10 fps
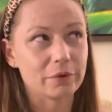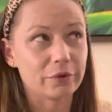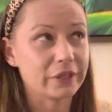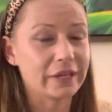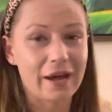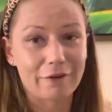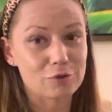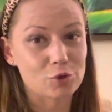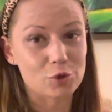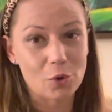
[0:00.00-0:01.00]
already have
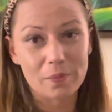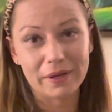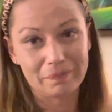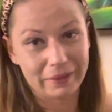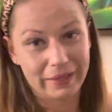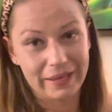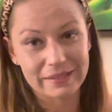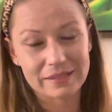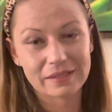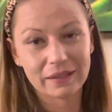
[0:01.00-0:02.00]
so many
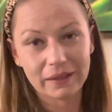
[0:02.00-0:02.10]
plans.